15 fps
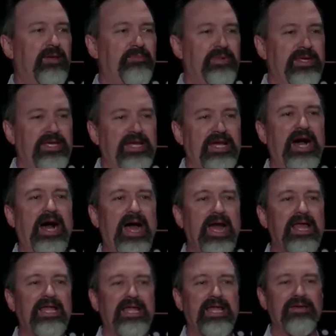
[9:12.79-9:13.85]
being
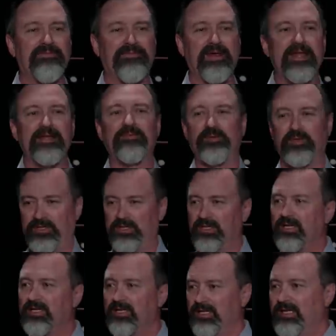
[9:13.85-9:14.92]
highly offendable
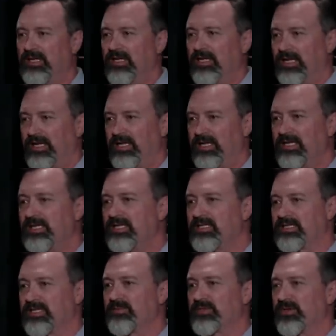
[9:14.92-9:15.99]
is
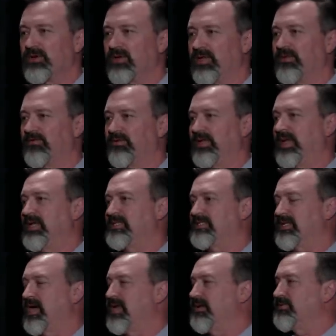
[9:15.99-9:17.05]
some sort of a
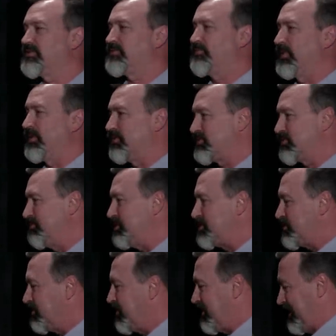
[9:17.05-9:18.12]
sign of spiritual
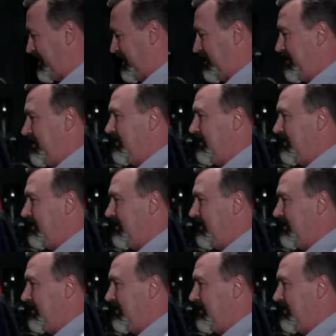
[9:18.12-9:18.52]
maturity.